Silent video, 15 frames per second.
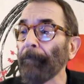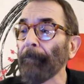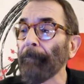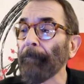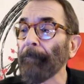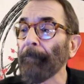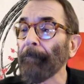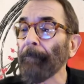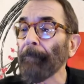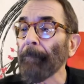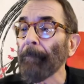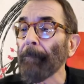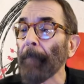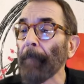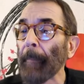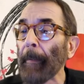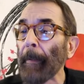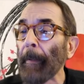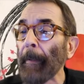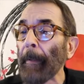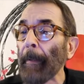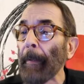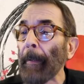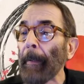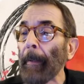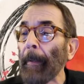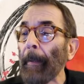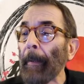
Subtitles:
(no one is talking)